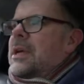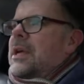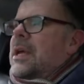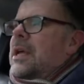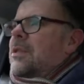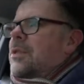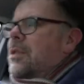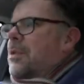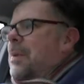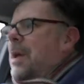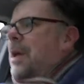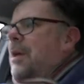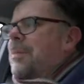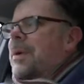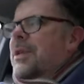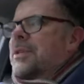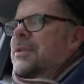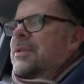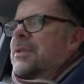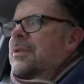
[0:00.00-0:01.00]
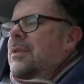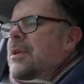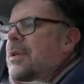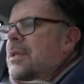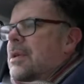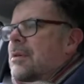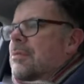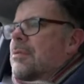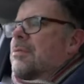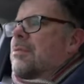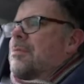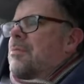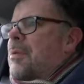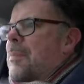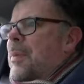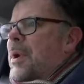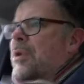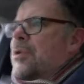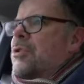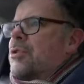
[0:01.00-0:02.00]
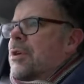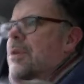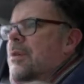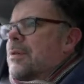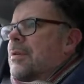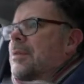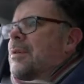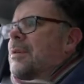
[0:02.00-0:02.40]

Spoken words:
hit the bell button and it will remind you.